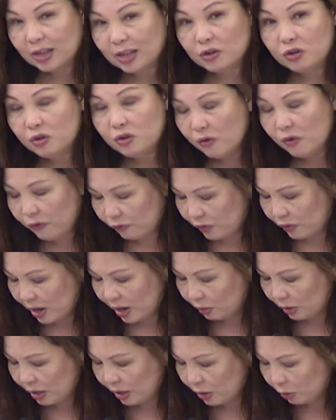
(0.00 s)
that you
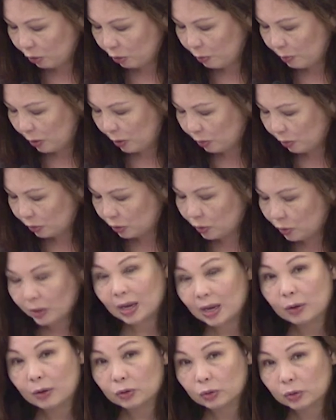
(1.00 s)
found legal loopholes to
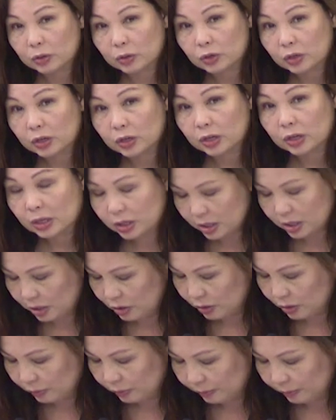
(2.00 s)
allow torture to
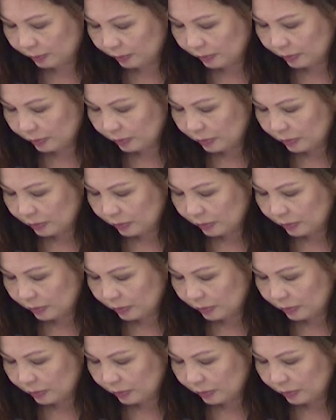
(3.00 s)
continue.